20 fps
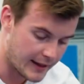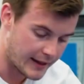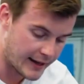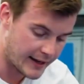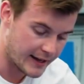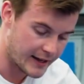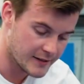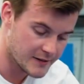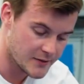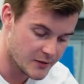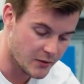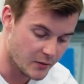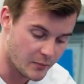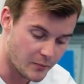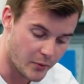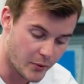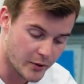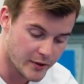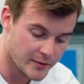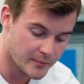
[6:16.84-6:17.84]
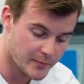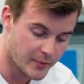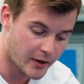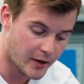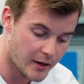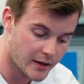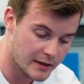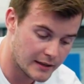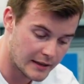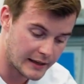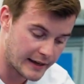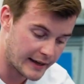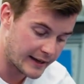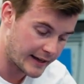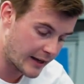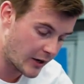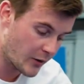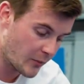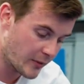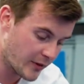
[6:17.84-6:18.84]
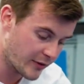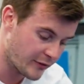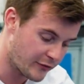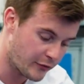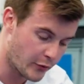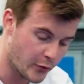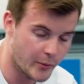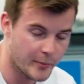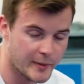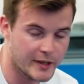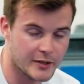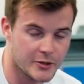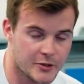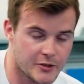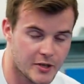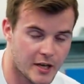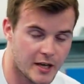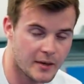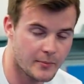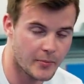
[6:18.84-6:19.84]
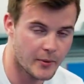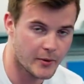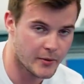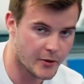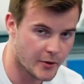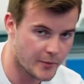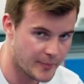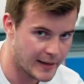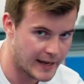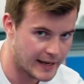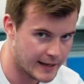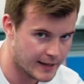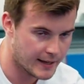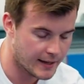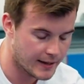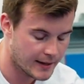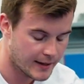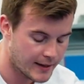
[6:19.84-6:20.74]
Getting into the important part, like now we are forming the shape on your back.